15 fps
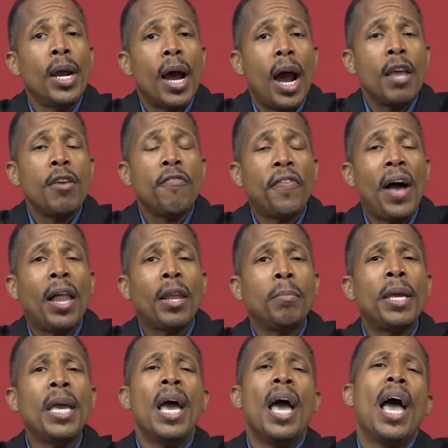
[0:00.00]
Are you following
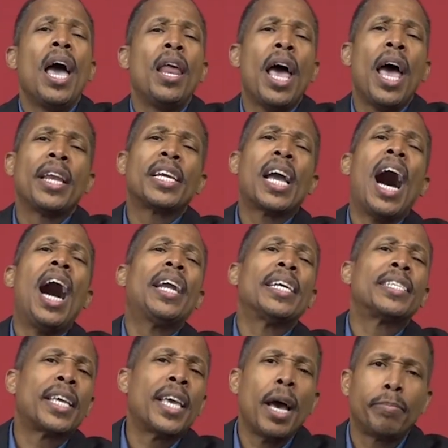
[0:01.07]
me? And, and God
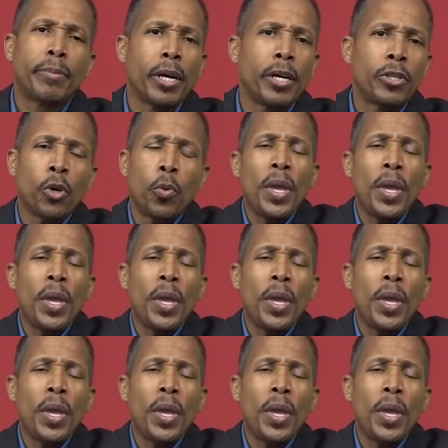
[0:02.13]
has kept us. So